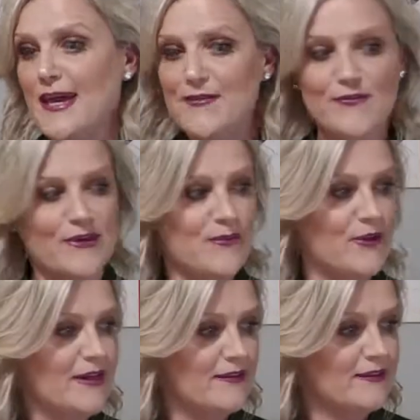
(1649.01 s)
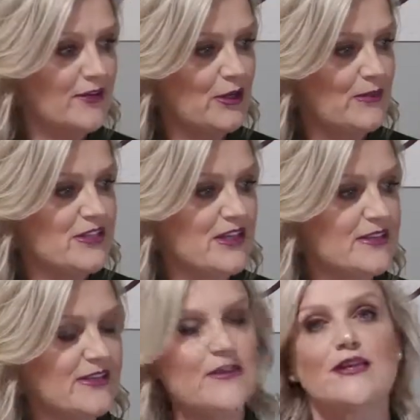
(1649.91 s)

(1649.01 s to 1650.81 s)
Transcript: everybody that's going to be judging it,